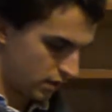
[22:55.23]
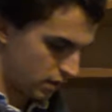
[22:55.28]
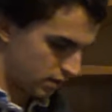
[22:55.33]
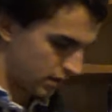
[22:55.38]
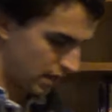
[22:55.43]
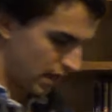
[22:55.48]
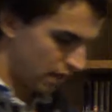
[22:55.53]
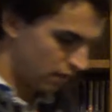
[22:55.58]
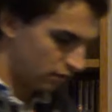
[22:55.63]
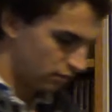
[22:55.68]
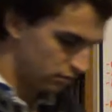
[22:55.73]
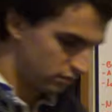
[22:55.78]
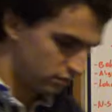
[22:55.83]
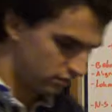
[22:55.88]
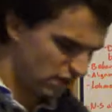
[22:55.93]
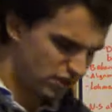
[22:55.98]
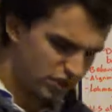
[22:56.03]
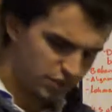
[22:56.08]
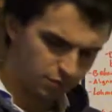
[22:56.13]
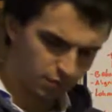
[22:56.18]
Now,
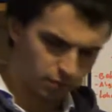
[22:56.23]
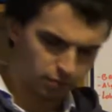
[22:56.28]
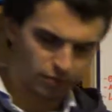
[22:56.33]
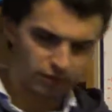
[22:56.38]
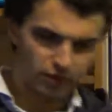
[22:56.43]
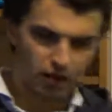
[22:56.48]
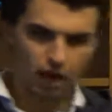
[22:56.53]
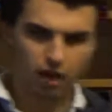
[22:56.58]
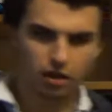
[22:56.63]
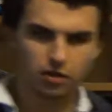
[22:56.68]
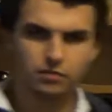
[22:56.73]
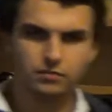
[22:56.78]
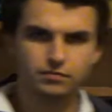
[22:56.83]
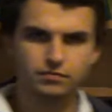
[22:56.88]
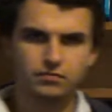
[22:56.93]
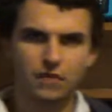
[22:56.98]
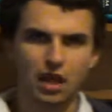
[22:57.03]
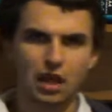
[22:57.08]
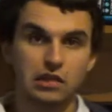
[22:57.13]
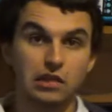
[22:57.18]
as you probably know,
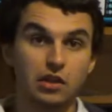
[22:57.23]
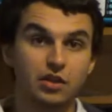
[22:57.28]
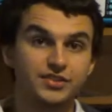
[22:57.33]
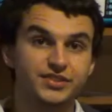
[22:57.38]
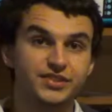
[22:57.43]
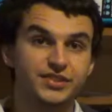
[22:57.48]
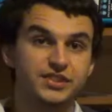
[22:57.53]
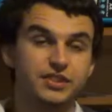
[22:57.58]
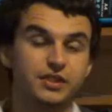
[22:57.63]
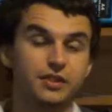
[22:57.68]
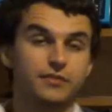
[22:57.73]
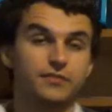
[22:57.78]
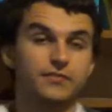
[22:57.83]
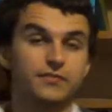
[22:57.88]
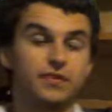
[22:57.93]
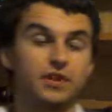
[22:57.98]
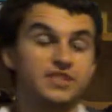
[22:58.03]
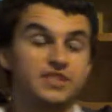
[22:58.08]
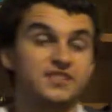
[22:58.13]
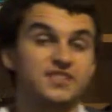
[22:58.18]
a lots
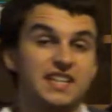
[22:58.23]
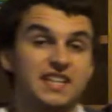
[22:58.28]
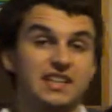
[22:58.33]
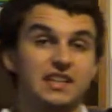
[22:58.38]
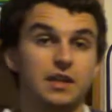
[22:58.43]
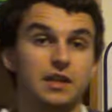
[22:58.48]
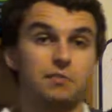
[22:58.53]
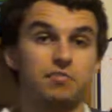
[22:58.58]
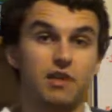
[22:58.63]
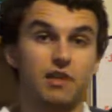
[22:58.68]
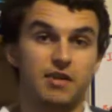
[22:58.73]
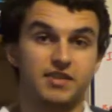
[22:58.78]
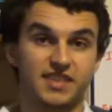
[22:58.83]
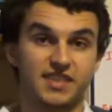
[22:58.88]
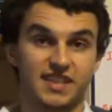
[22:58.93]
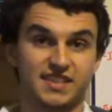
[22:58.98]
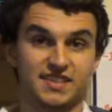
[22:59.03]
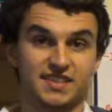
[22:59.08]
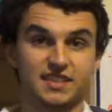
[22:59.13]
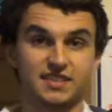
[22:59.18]
of lots of cellular
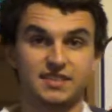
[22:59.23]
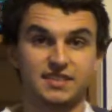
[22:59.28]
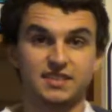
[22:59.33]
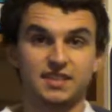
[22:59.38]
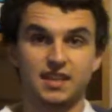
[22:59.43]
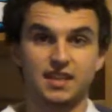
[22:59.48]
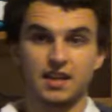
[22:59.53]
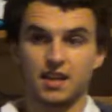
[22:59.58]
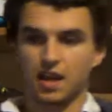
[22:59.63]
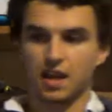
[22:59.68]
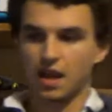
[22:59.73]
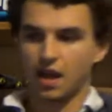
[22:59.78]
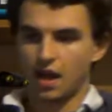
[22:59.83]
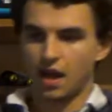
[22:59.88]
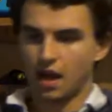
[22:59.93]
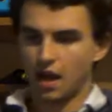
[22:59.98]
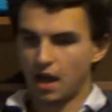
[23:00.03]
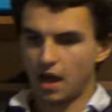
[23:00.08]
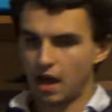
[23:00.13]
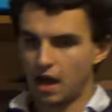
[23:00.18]
processes
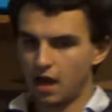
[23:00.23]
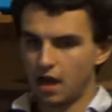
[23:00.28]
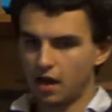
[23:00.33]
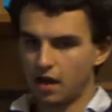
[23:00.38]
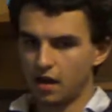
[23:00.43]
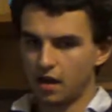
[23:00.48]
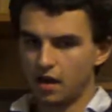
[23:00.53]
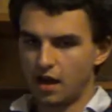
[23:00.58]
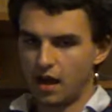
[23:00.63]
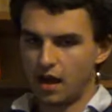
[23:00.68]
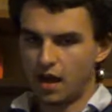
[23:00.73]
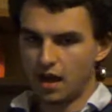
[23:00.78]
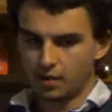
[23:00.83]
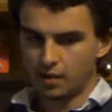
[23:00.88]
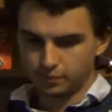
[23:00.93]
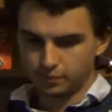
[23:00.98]
are